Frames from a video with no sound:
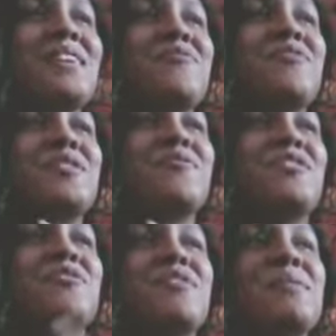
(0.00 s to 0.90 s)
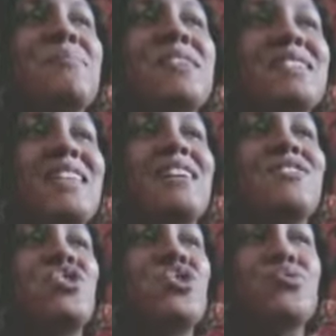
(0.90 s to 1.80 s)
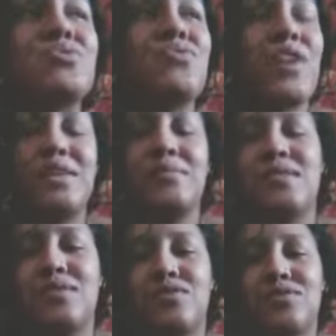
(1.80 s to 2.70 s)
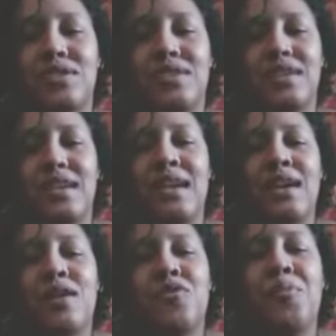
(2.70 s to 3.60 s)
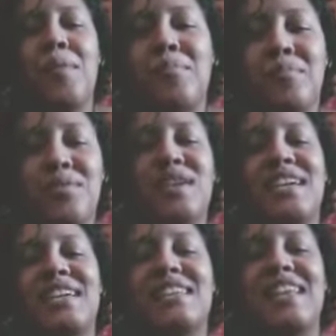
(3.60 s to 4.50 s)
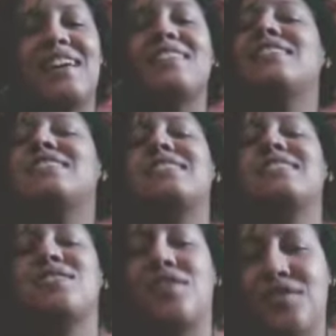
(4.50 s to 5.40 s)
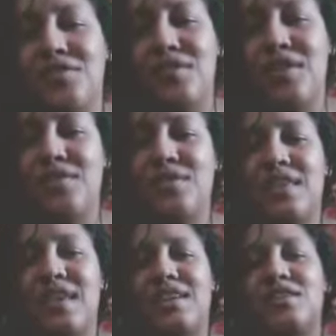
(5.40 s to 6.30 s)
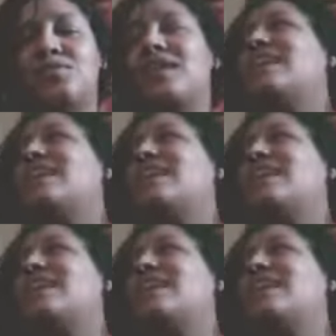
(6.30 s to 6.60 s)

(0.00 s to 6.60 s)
For the families that do find themselves struggling, remembering that these things aren't forever, that you